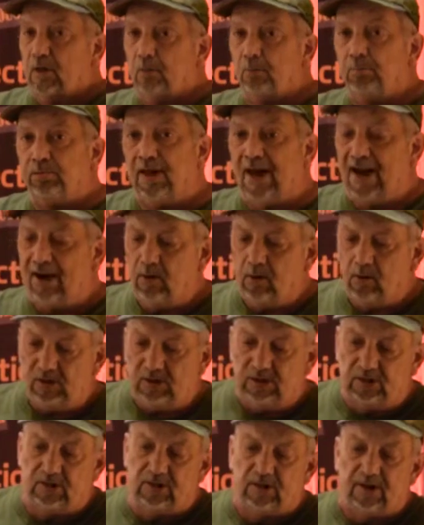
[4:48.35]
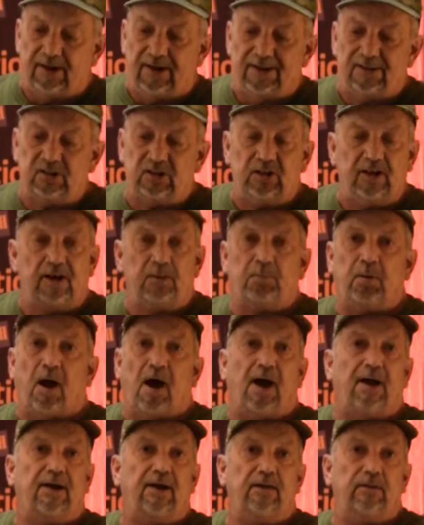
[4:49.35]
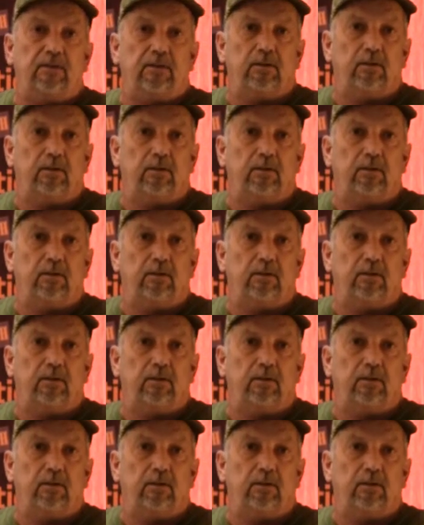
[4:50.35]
bladder sits in an insulated pocket,